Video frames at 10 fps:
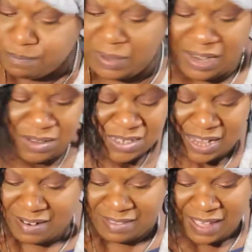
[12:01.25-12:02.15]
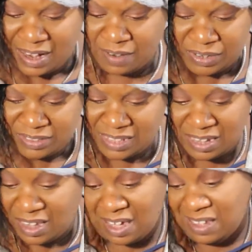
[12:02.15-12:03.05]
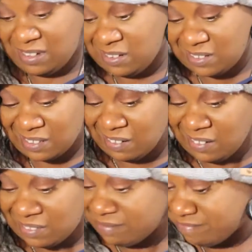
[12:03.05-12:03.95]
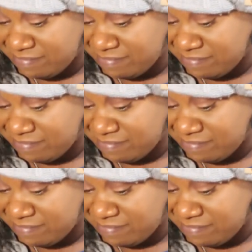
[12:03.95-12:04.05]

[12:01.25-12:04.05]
But outside of that, everything, it looks good.